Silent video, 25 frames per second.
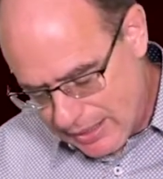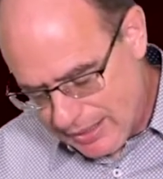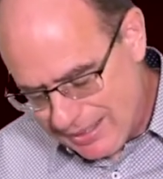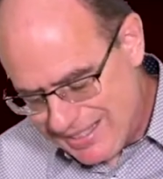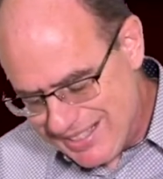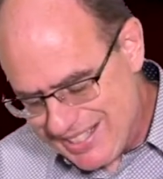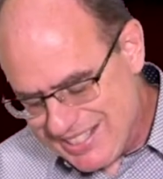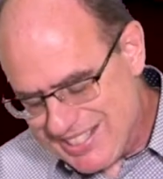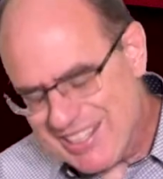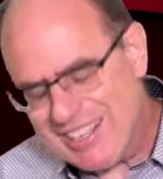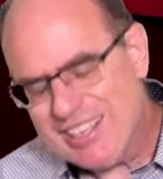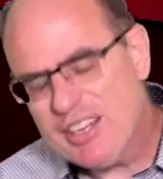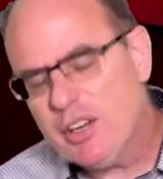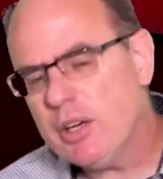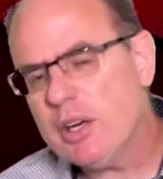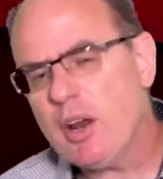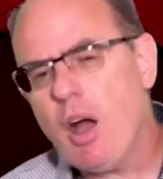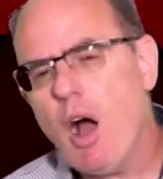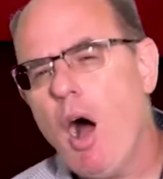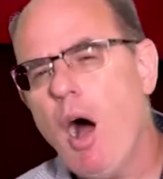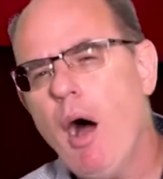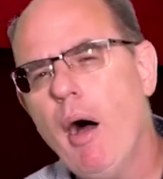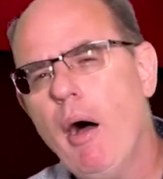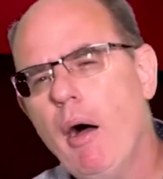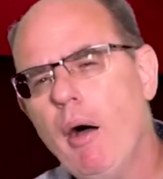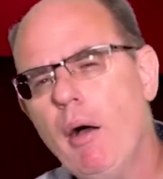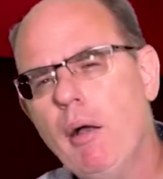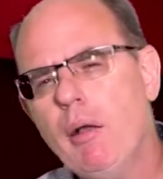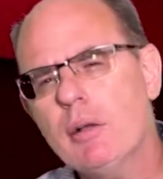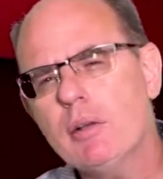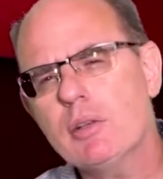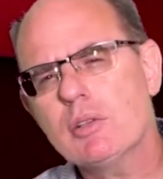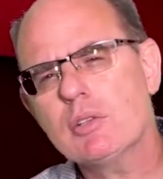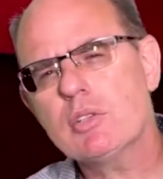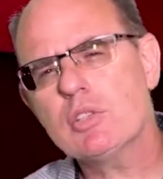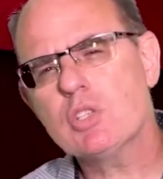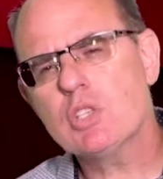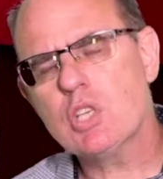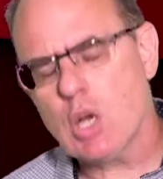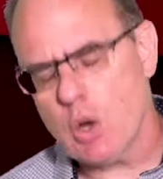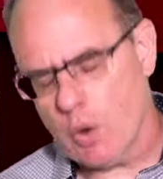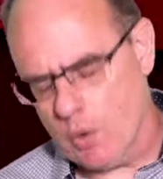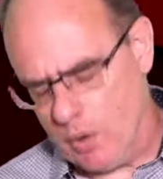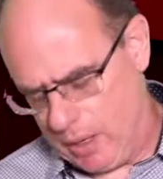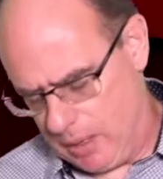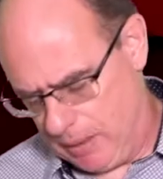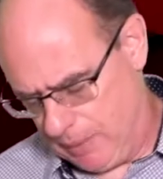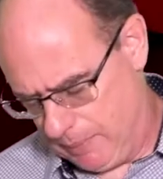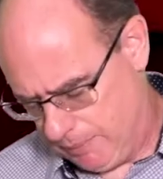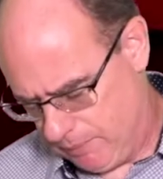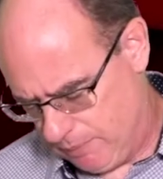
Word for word: Consider it all joy,